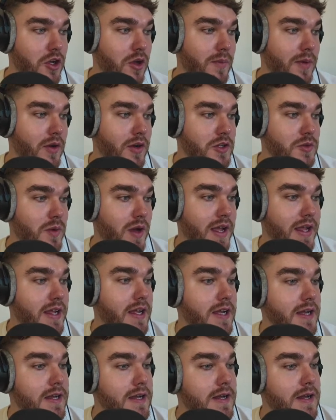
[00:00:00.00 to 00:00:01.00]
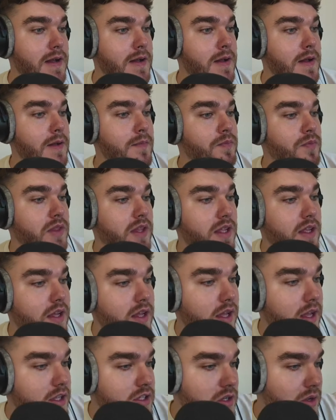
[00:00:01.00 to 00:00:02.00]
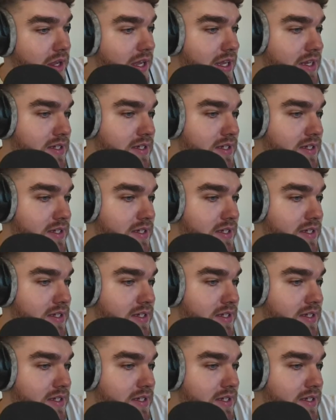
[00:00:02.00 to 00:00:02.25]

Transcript: could be on his way. So his